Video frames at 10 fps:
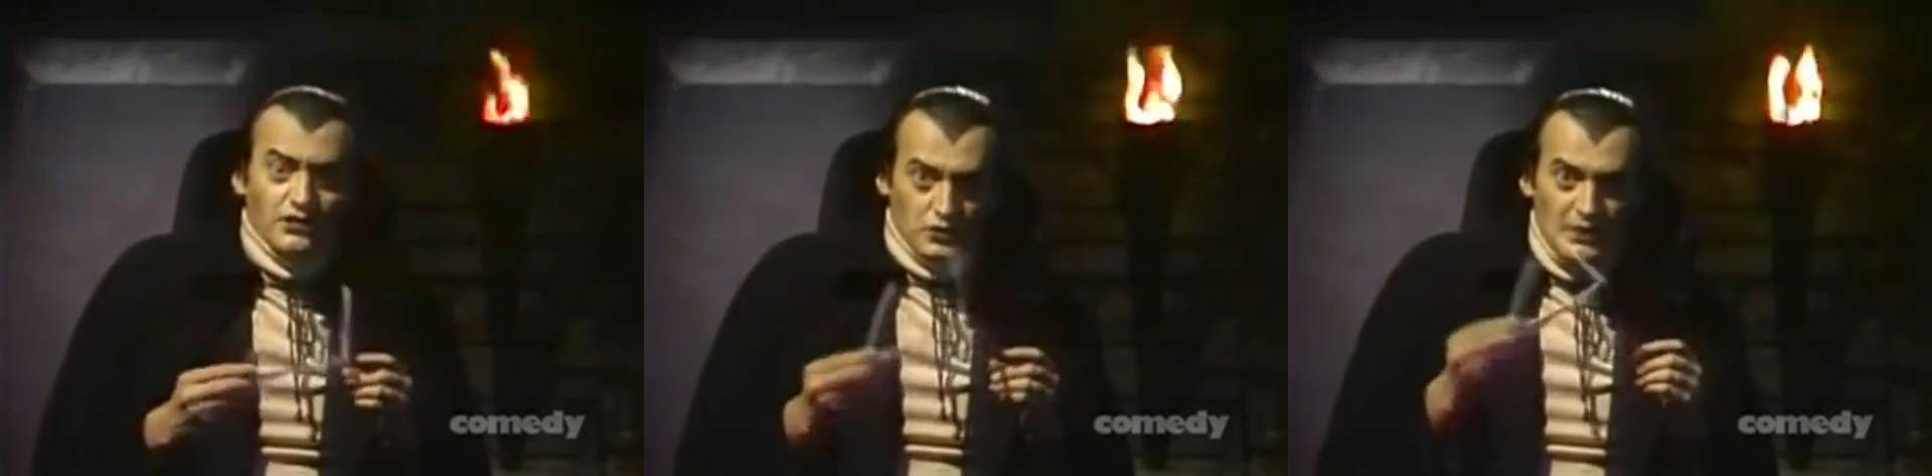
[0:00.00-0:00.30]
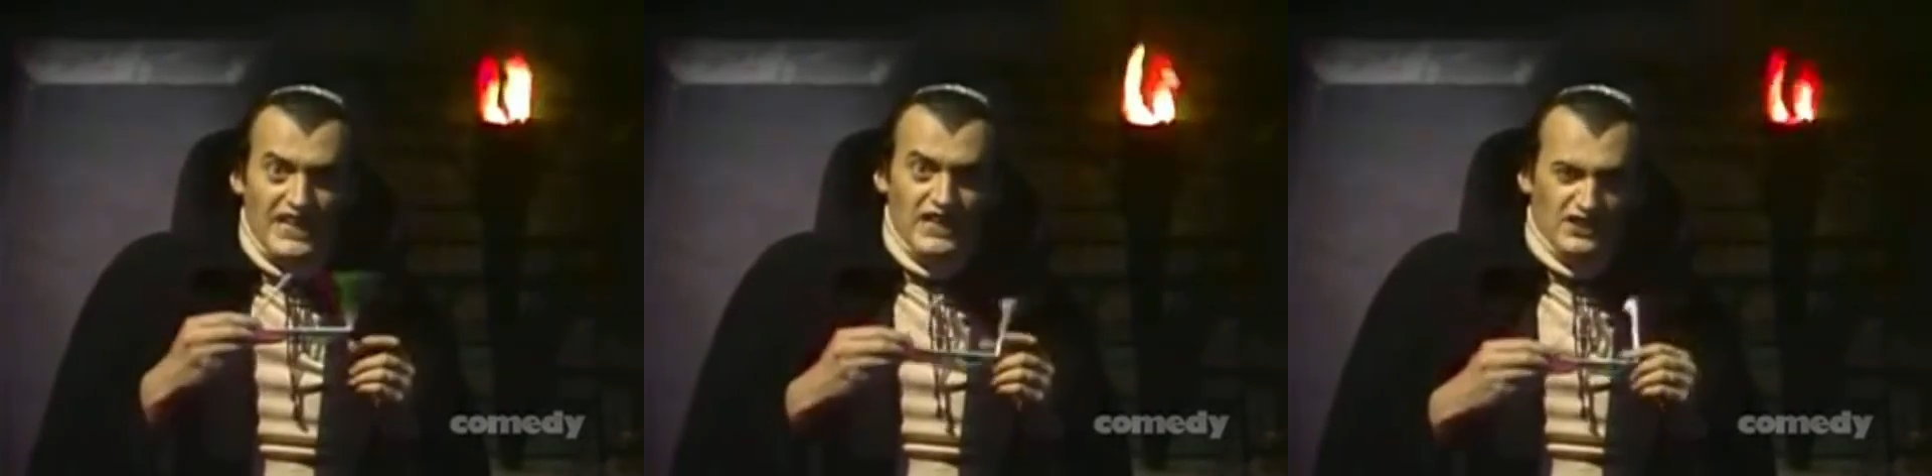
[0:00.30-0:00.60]
to
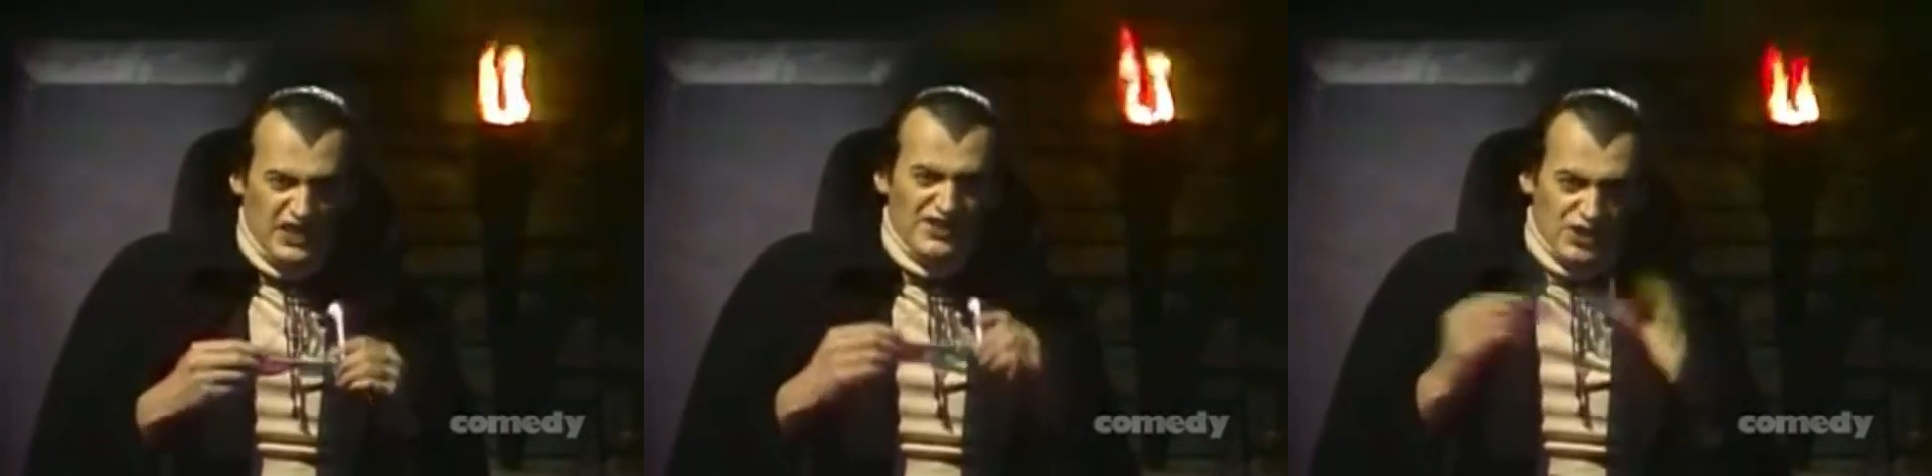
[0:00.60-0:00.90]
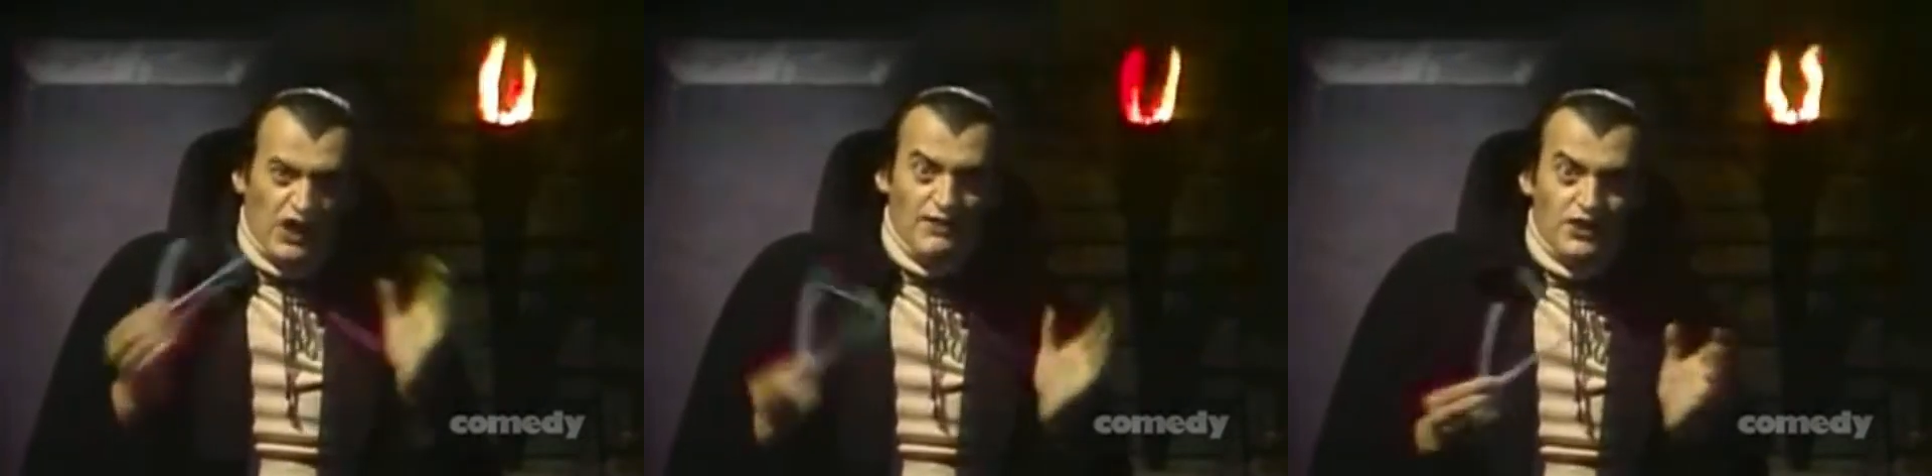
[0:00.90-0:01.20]
me, just
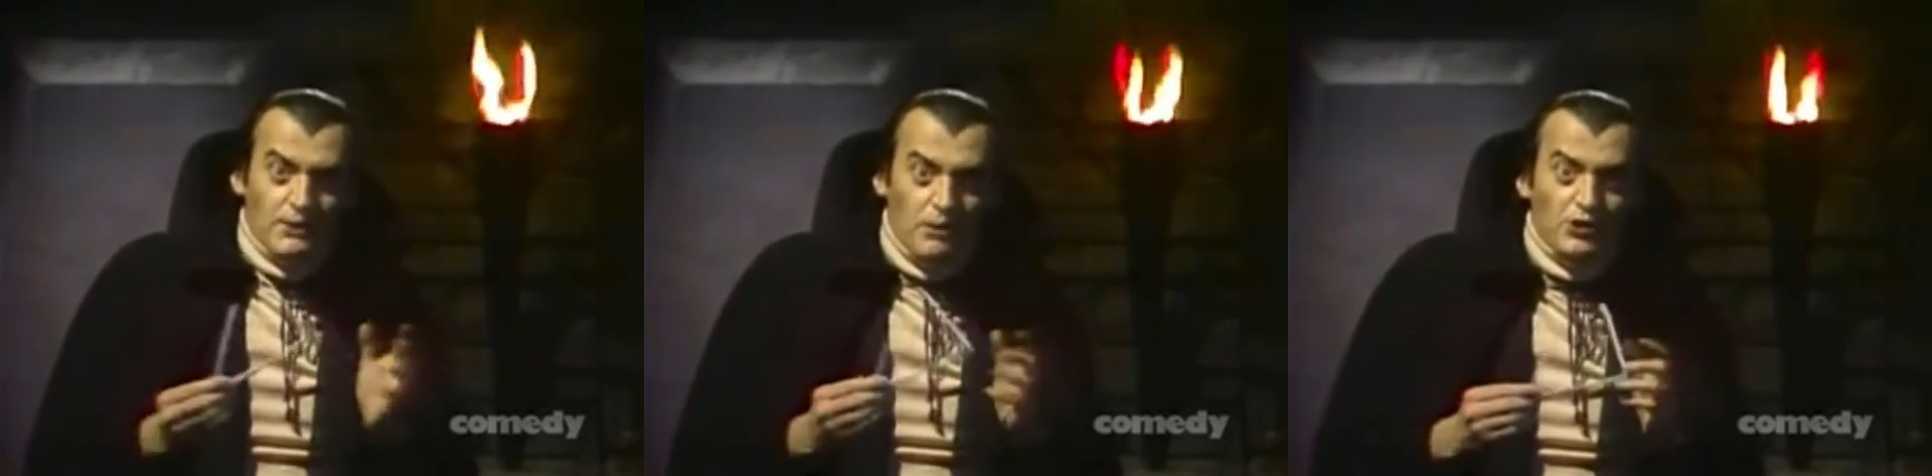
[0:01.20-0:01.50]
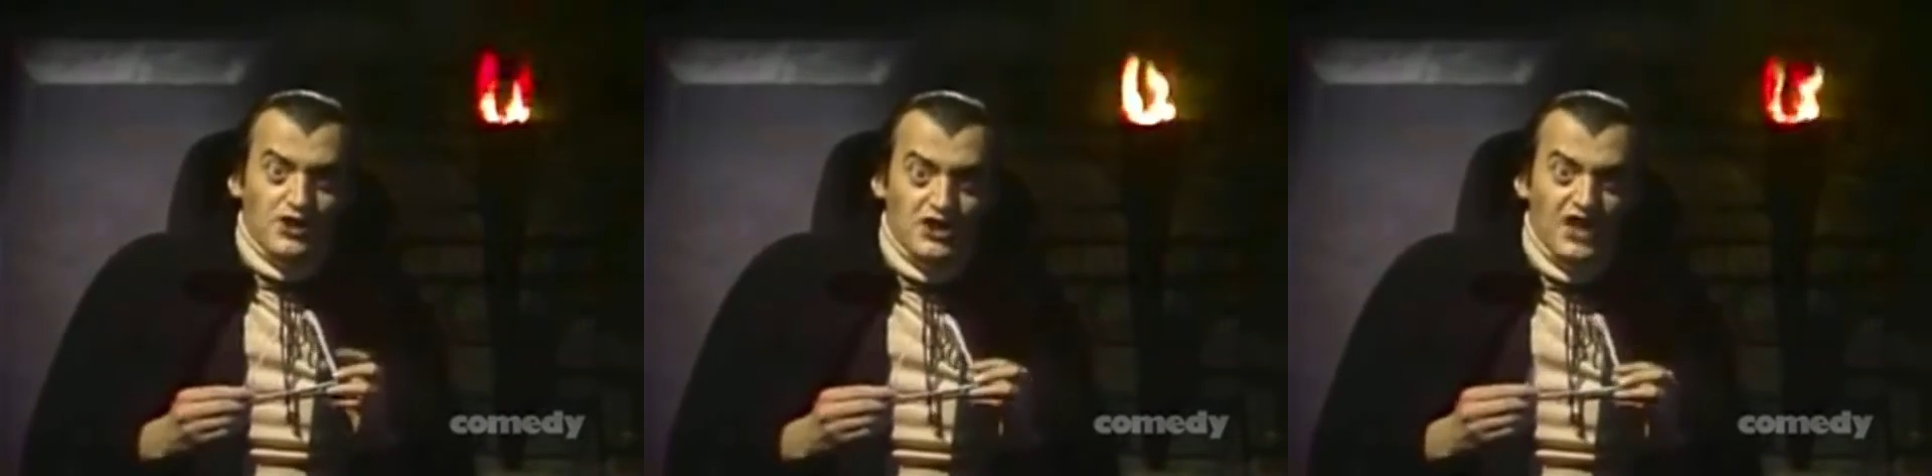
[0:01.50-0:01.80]
to cover the
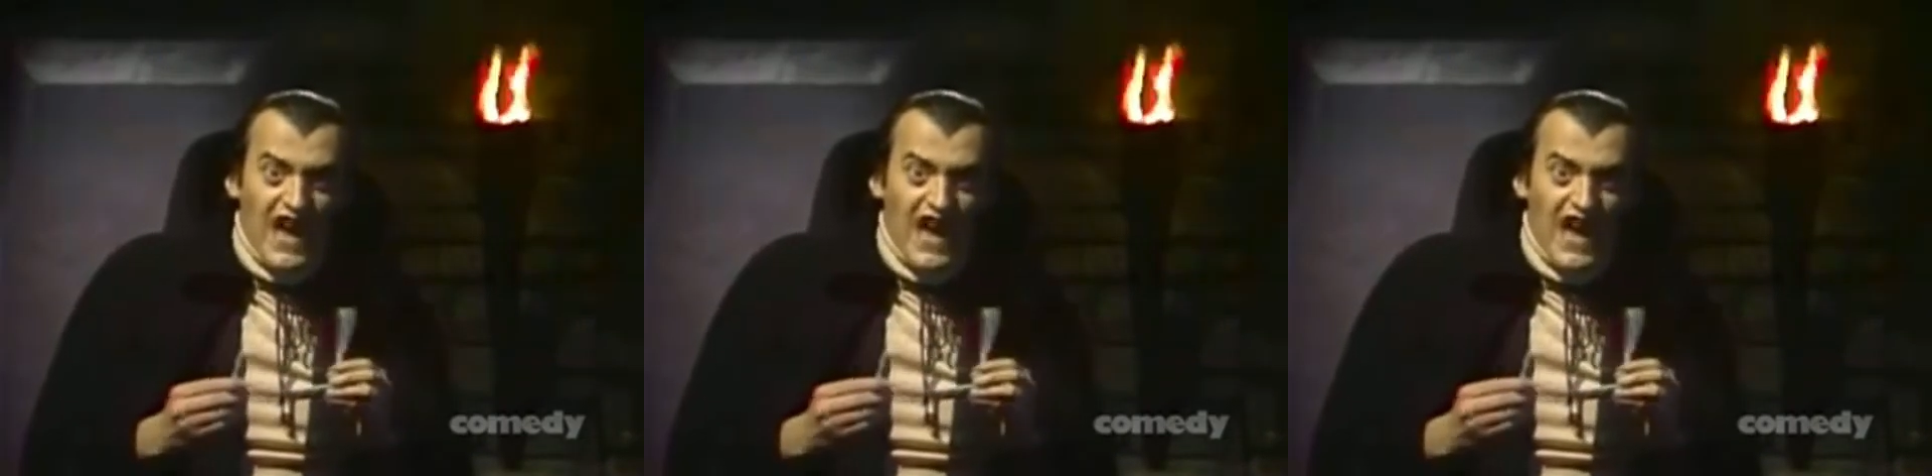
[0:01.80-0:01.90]
postage and